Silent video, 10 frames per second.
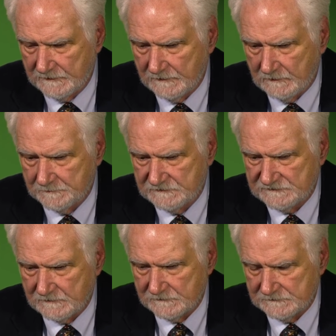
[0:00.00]
helped
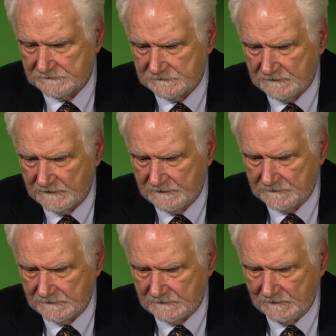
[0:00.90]
sort of
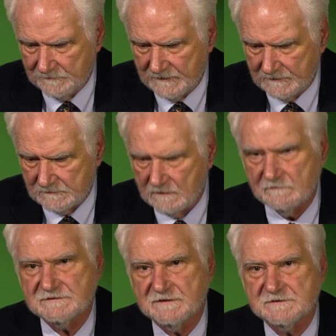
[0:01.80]
keep that
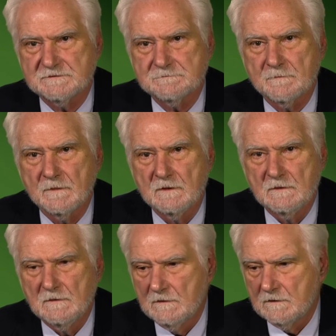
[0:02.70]
conversation
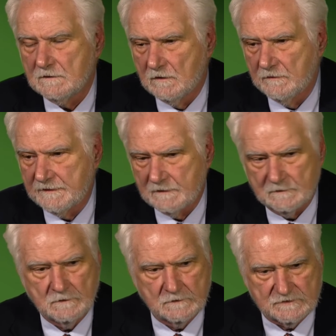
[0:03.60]
going
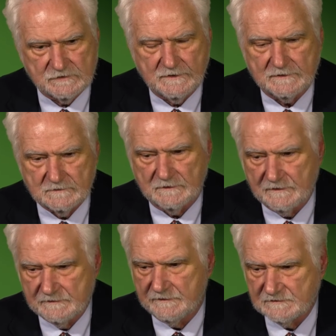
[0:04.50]
along a track that
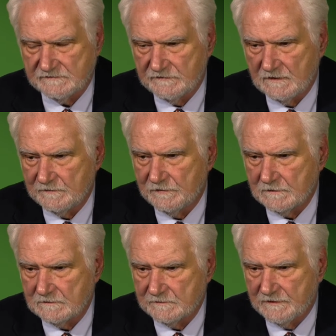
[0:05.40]
I think is a very
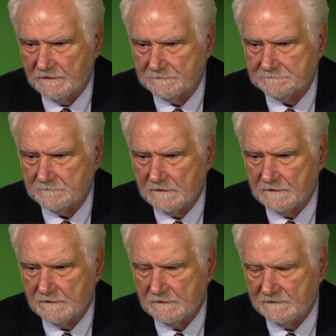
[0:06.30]
important part
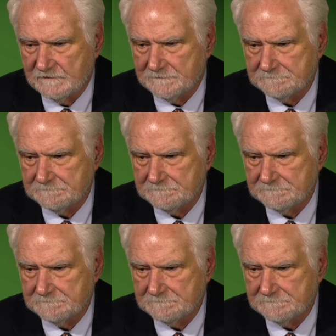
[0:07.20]
of it.